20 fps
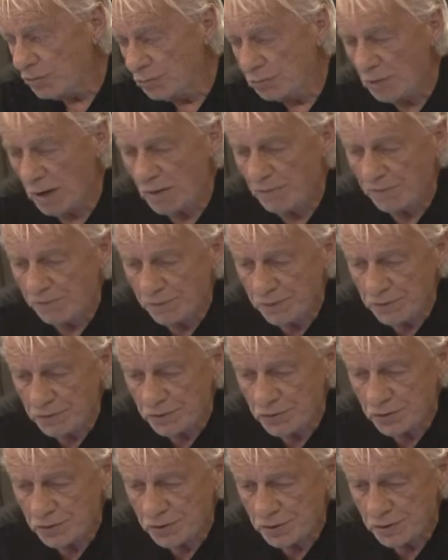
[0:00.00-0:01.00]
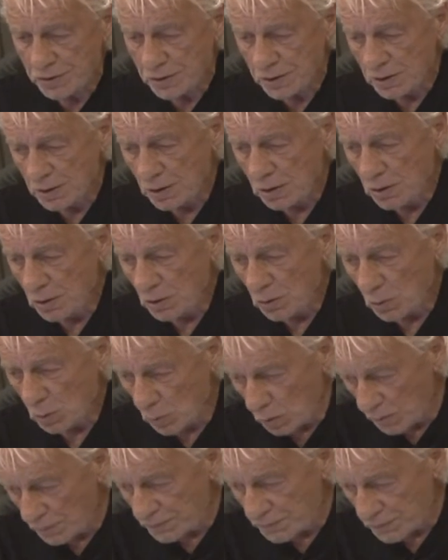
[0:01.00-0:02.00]
reference
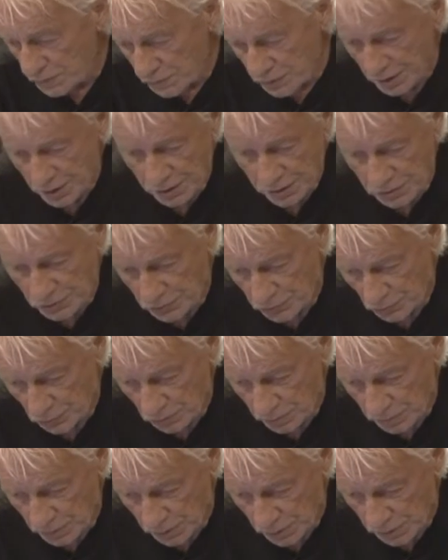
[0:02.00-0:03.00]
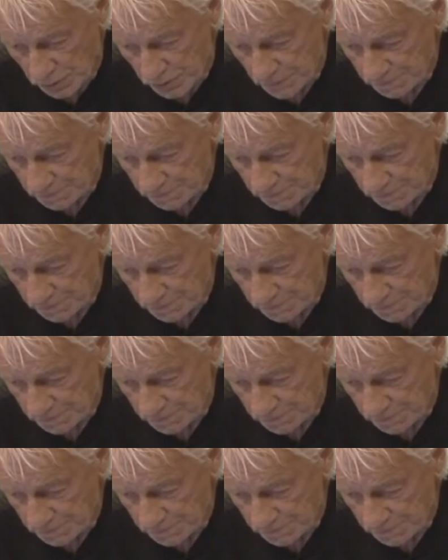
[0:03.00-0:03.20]
off the stick control book.